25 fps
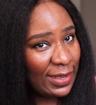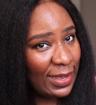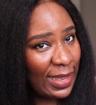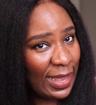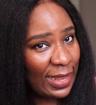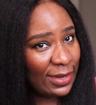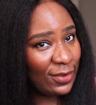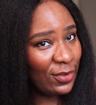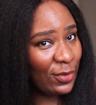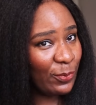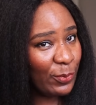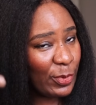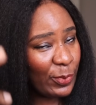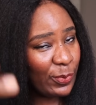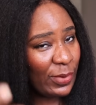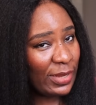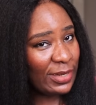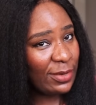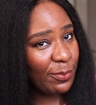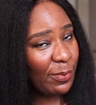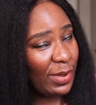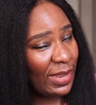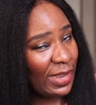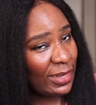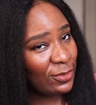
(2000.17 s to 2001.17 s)
And people at
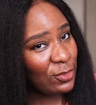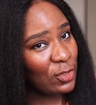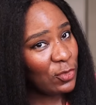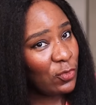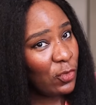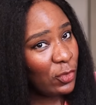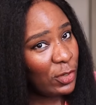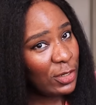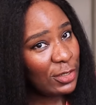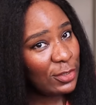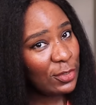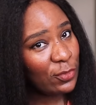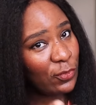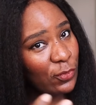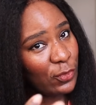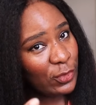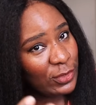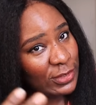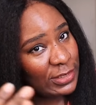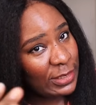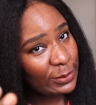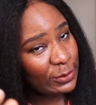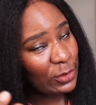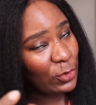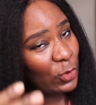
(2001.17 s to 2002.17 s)
the back are just following the
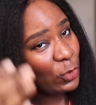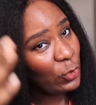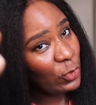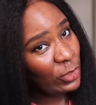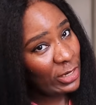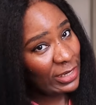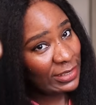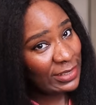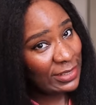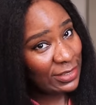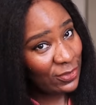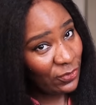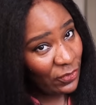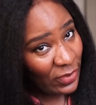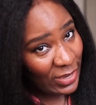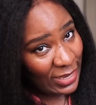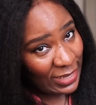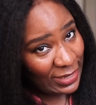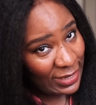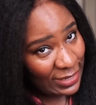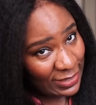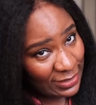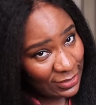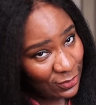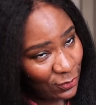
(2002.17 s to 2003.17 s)
footsteps. They don't know that it's
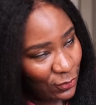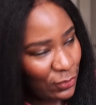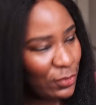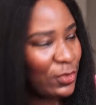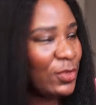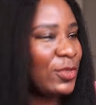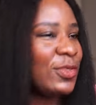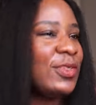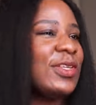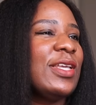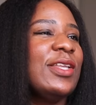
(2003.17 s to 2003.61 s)
fire that is in front.